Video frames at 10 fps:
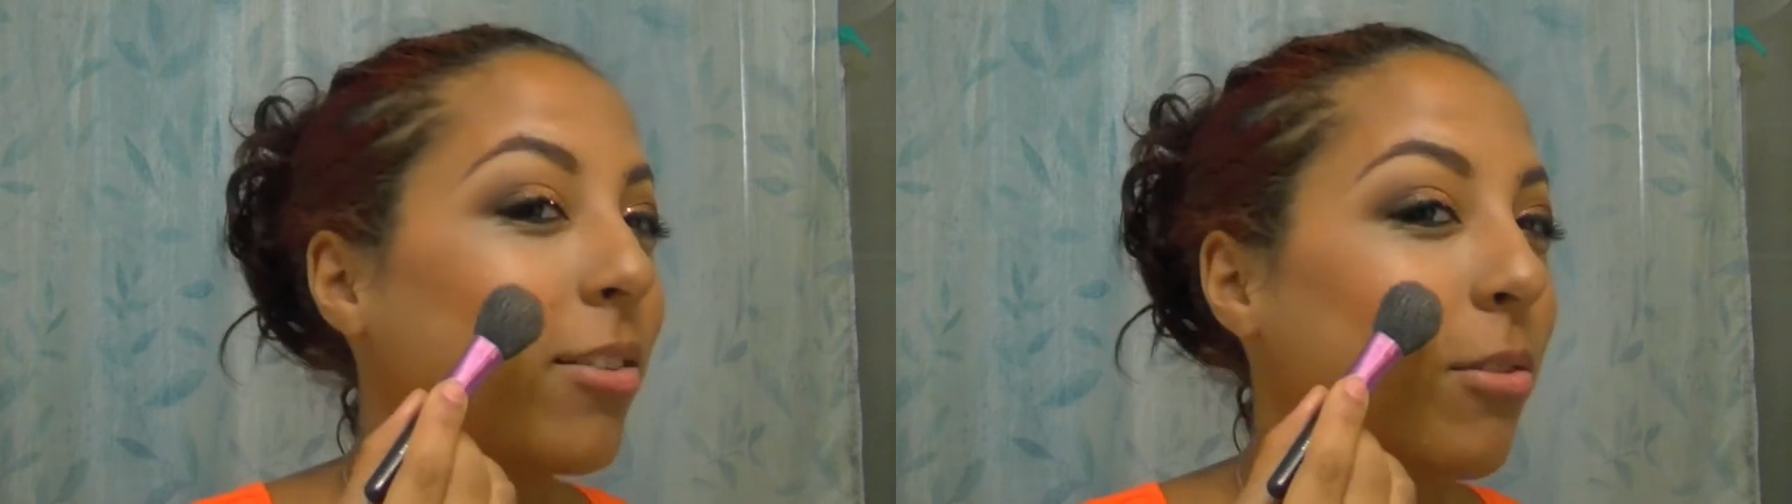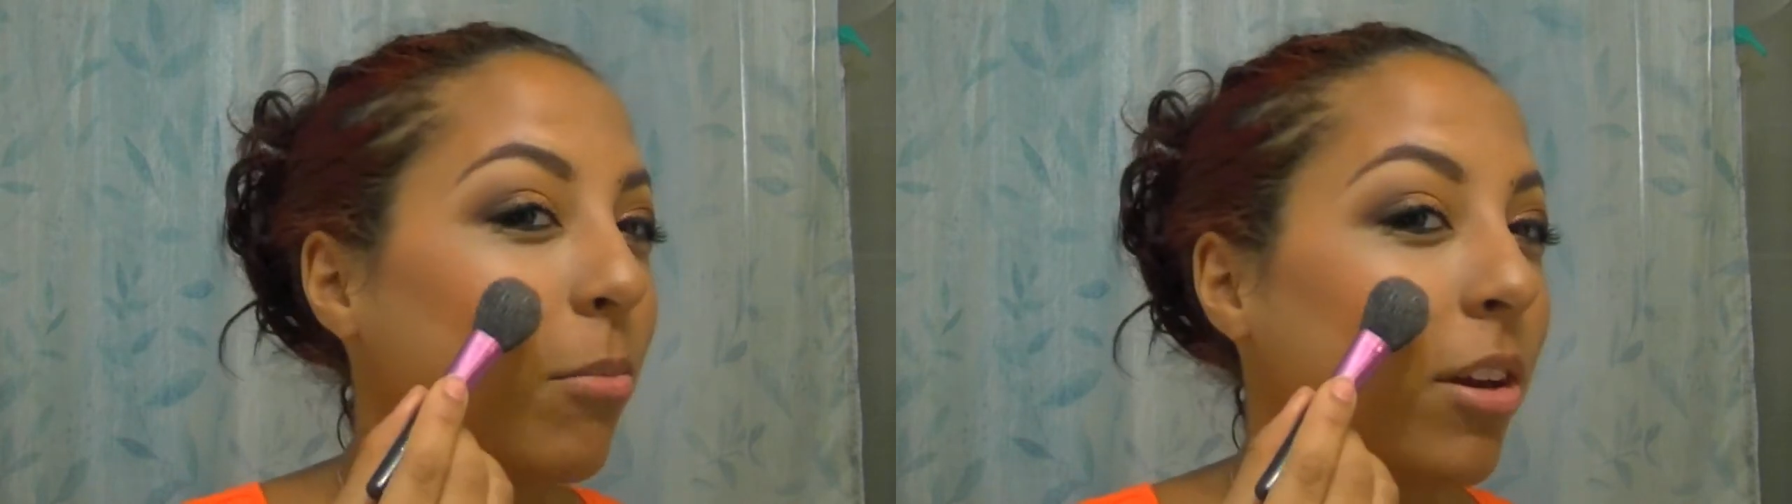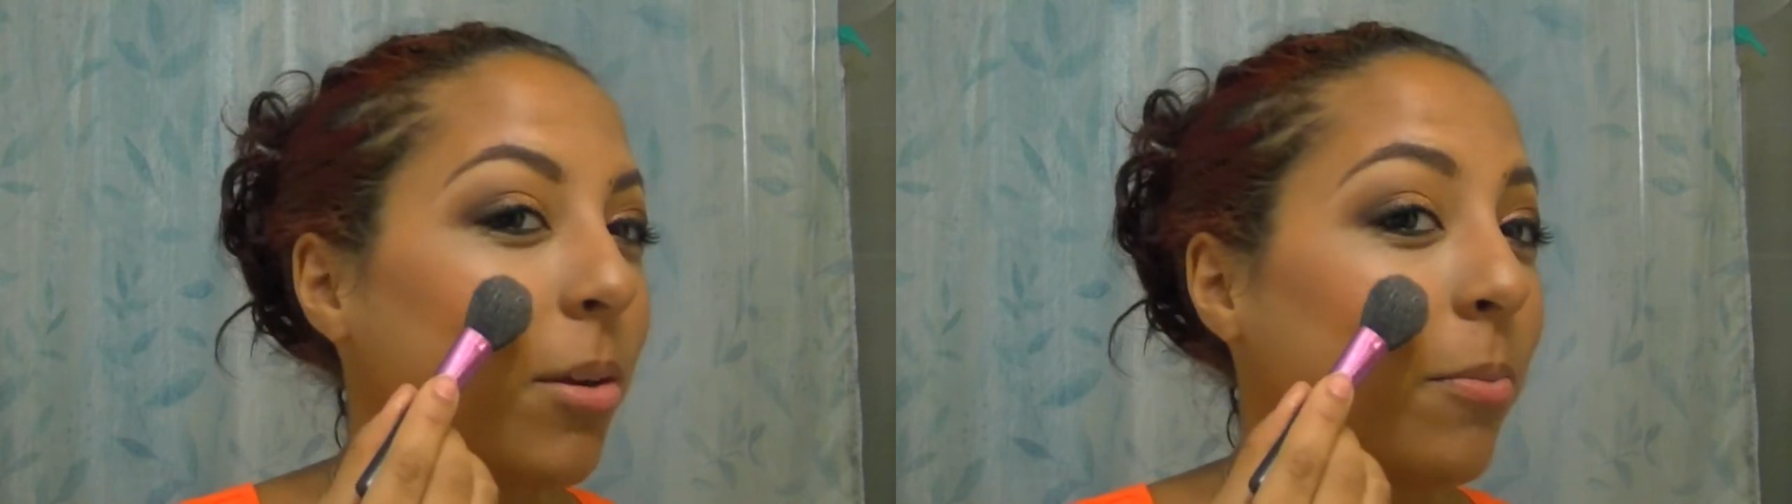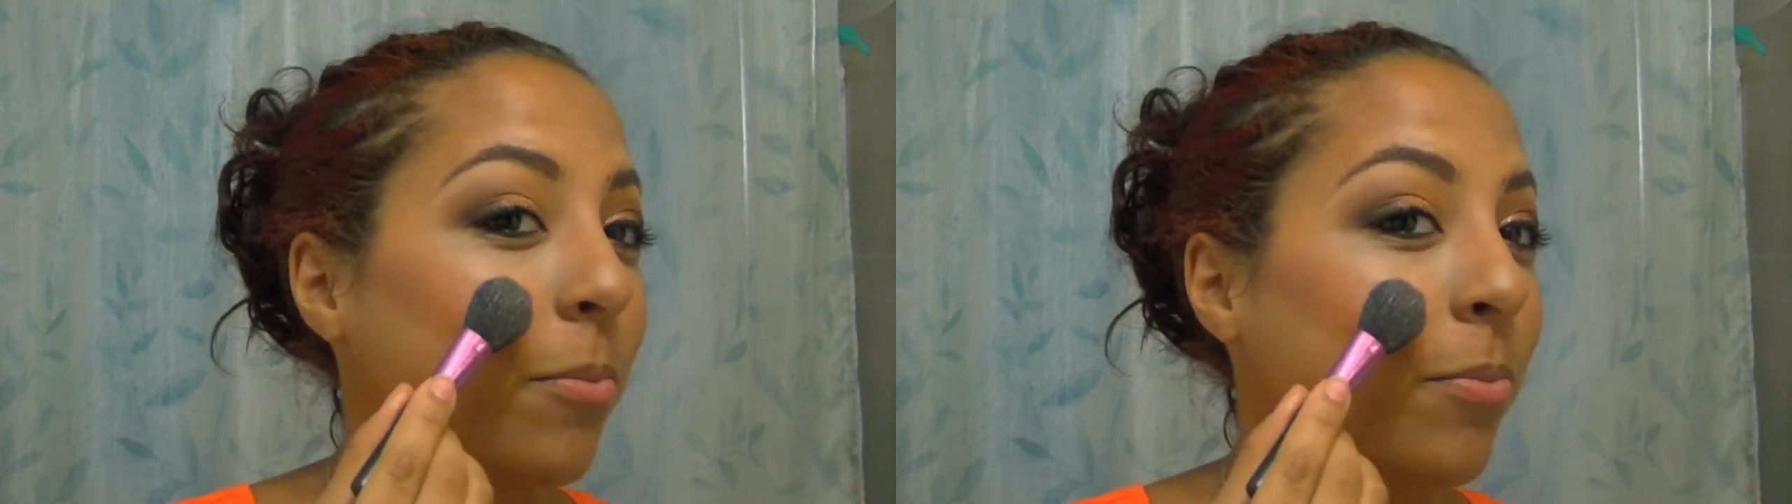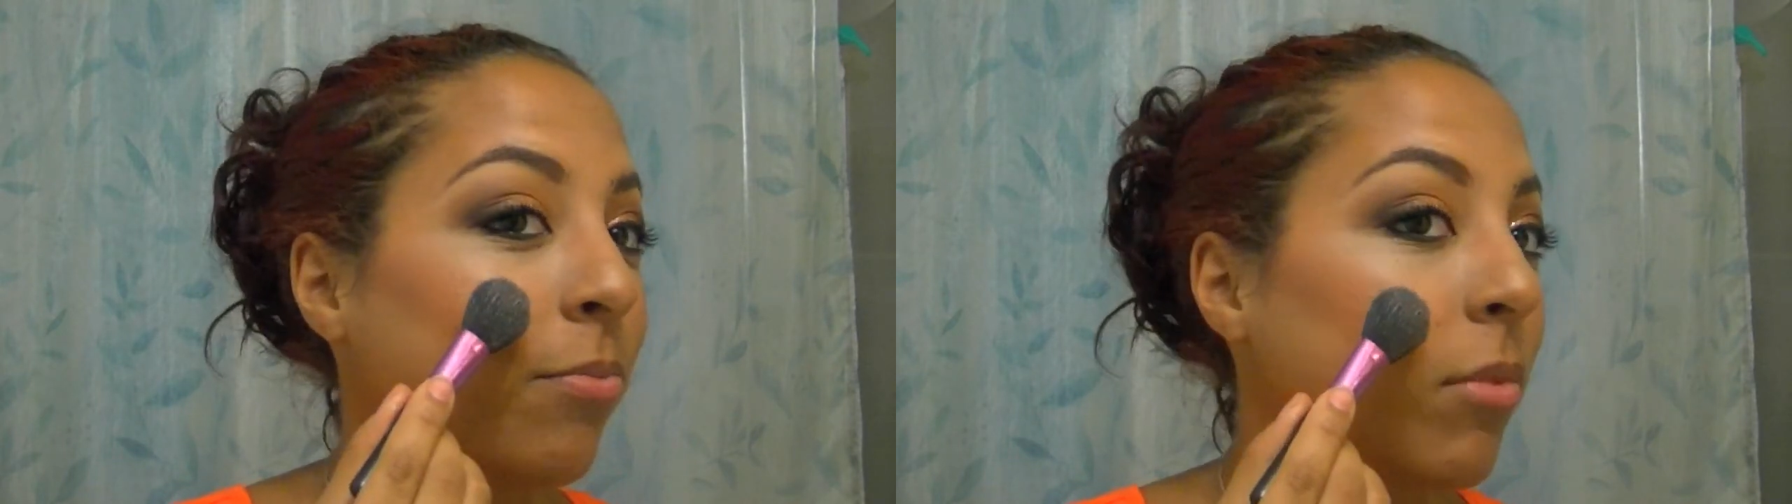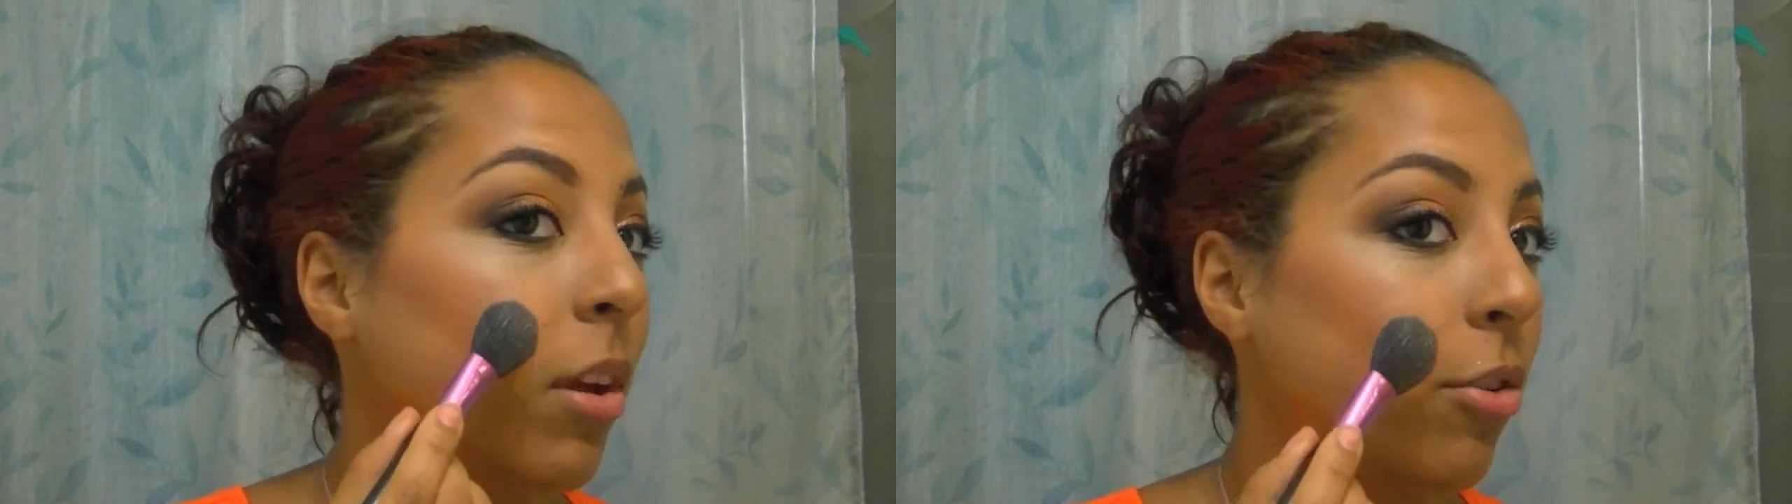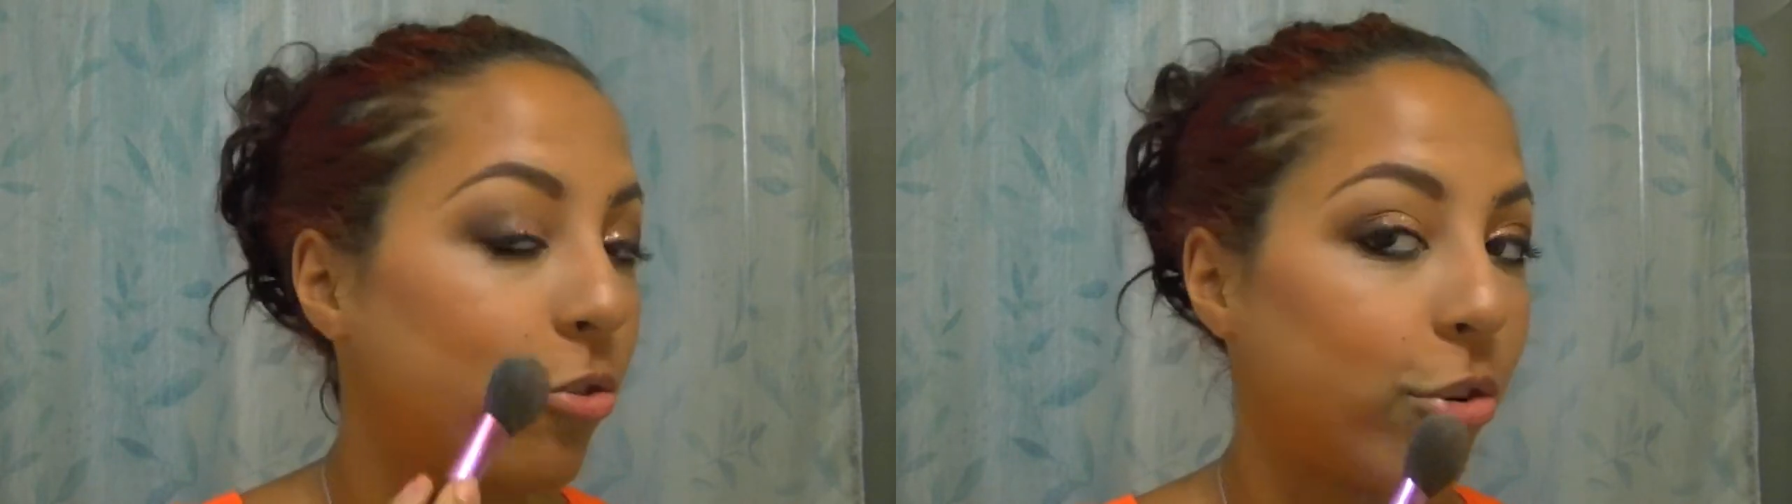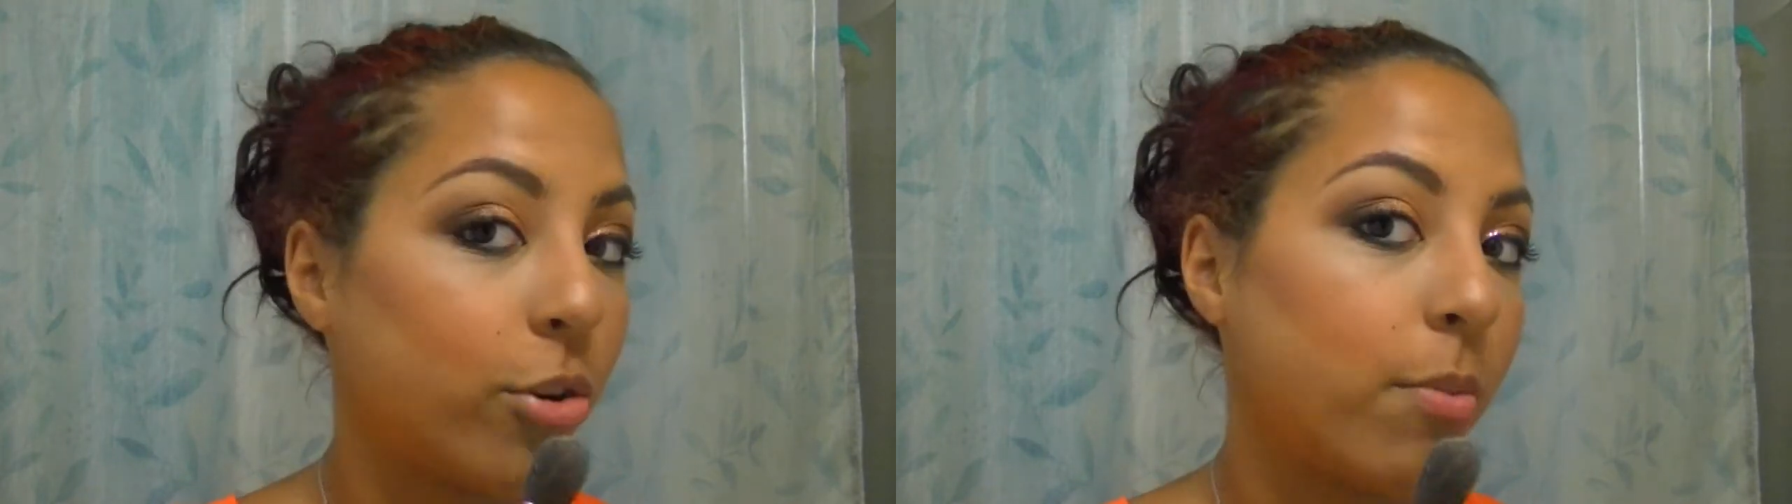So I'm going to turn